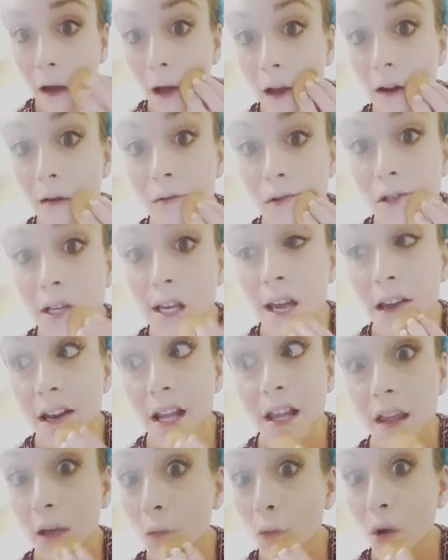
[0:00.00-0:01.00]
I don't see
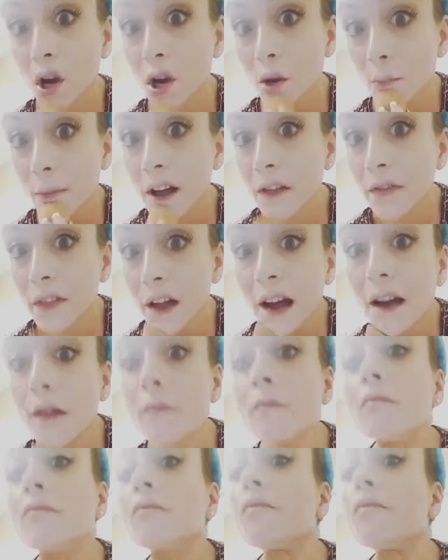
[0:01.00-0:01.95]
anything weird about that.